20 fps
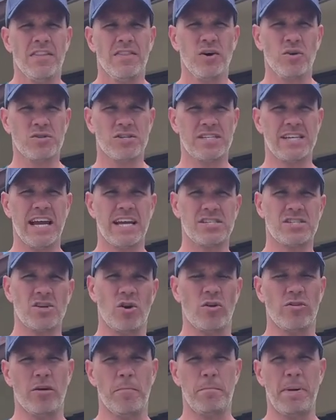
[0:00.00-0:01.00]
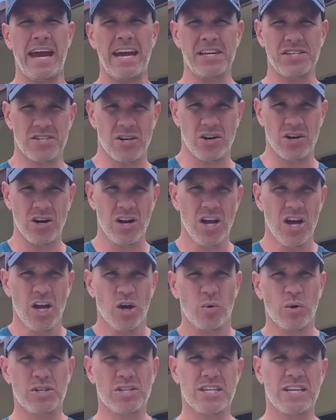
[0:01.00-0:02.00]
Those tests are the PACER,
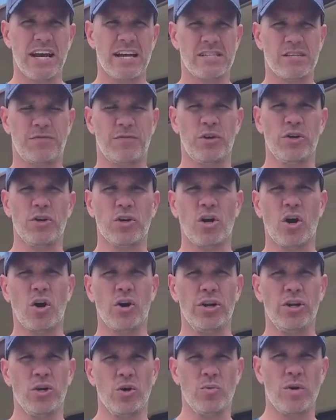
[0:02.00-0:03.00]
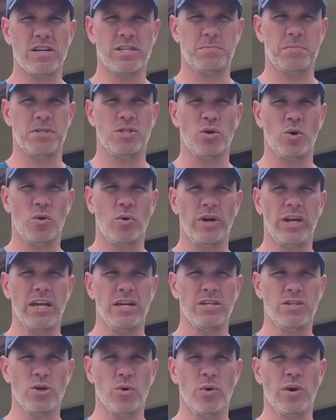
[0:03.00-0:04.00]
which tests for your
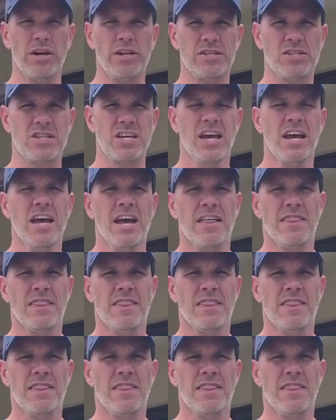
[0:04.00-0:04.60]
cardiorespiratory endurance,